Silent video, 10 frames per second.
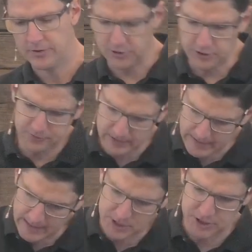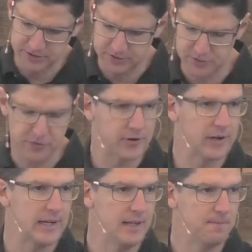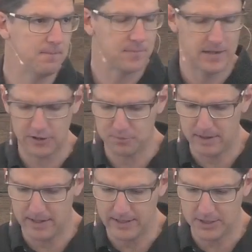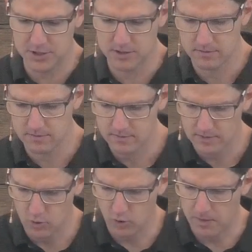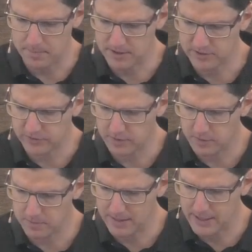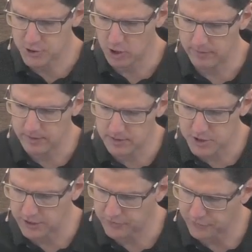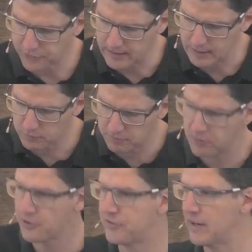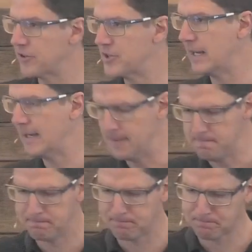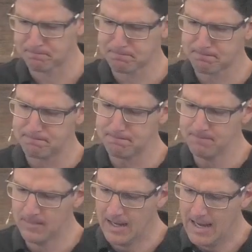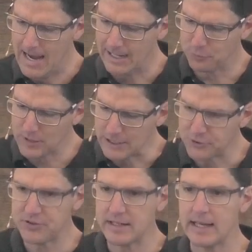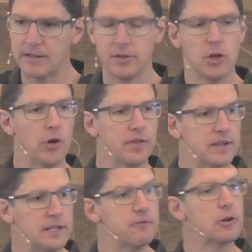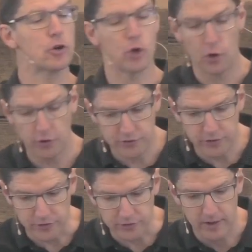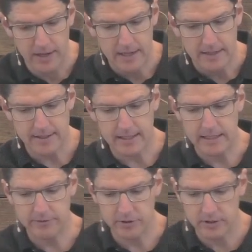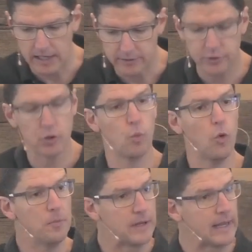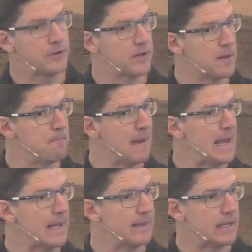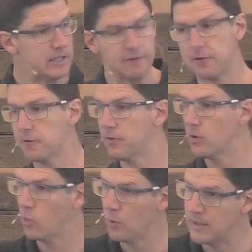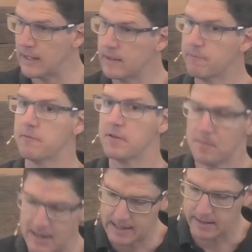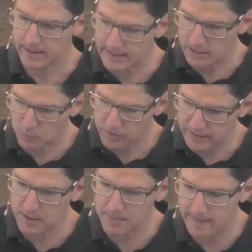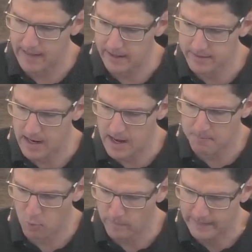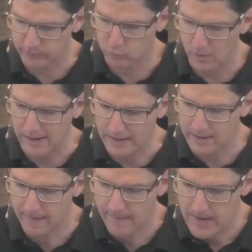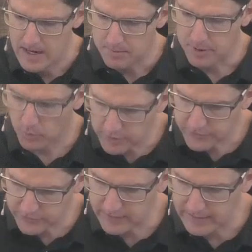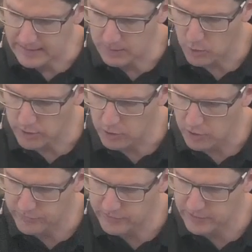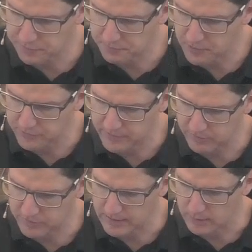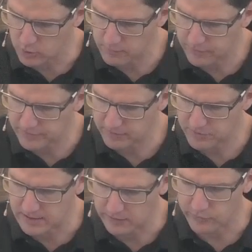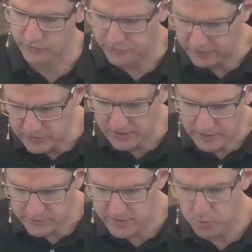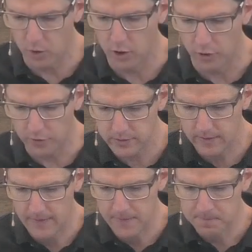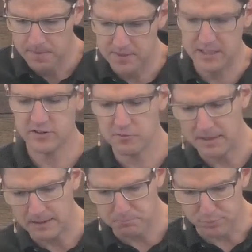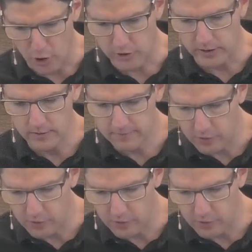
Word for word: So just flick now to Genesis 3, the next page, or it might be just the, the page over. Genesis 3, and look from verse 17. And it's really interesting there to note the different curses that are given uh, to the woman and to the man. They're different for the woman and different for the man. Again, we'll think about that uh, more next week. But I want us to see what God says from verse 17. Look at verse 17. So sin's entered the world, things have been broken.